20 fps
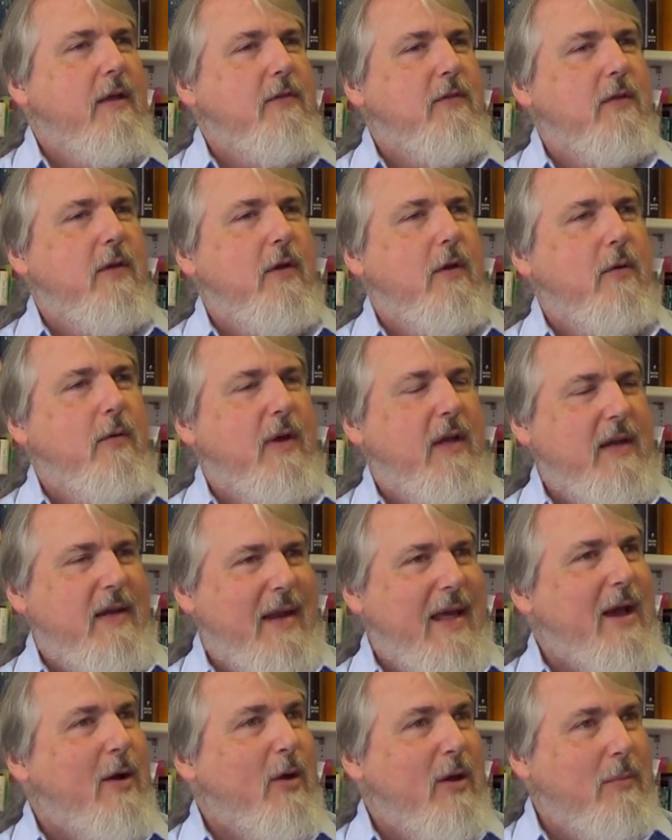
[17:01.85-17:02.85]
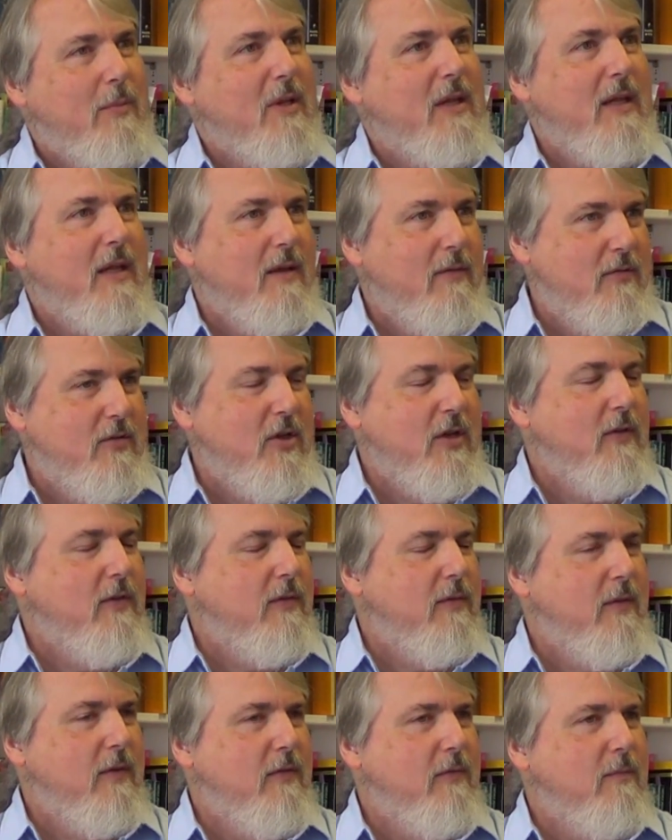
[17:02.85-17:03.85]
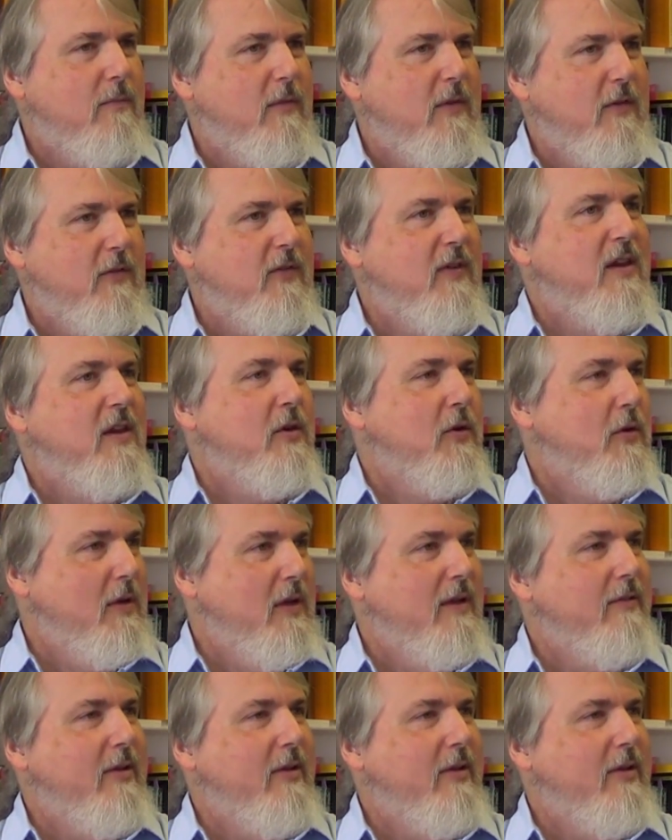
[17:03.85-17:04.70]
So, and now I believe she's the senior